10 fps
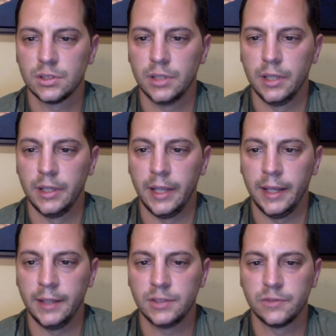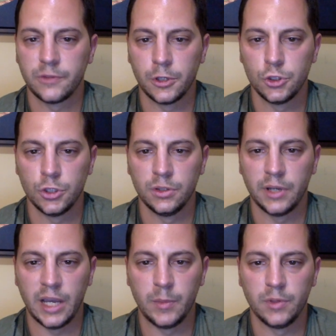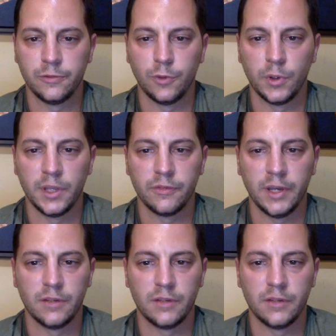an Inks Virgin Diamond 40th